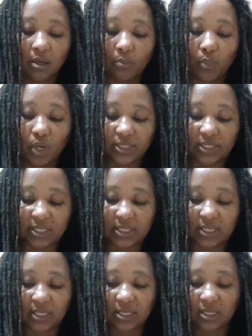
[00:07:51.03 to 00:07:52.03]
but
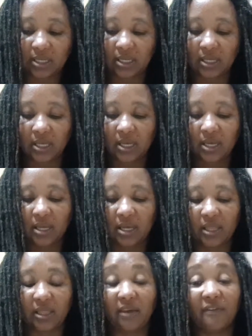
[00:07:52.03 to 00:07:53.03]

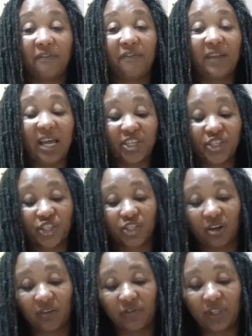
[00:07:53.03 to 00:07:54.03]
the flesh
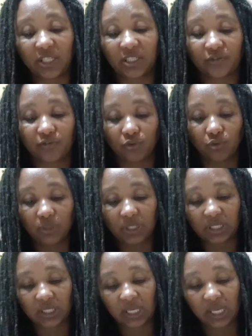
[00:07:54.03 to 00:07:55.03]
of this fruit
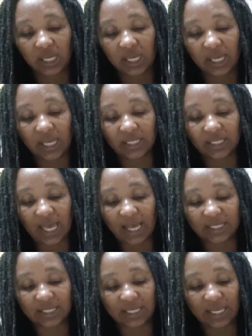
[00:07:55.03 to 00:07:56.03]
is
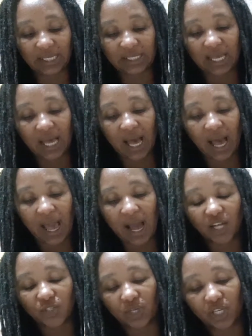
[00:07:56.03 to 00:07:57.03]
excellent. I
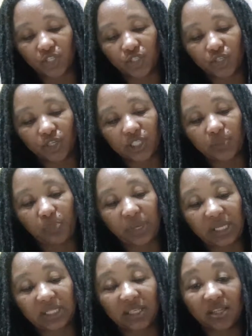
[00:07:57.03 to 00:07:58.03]
actually just
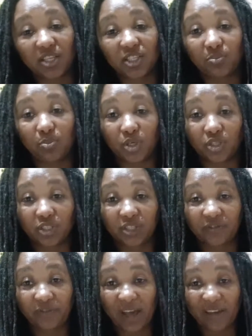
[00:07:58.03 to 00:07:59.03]
picked this bunch
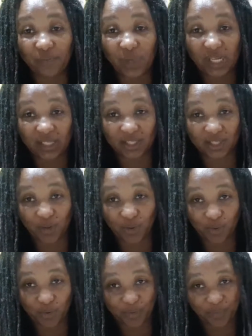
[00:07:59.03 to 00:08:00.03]
5 minutes ago.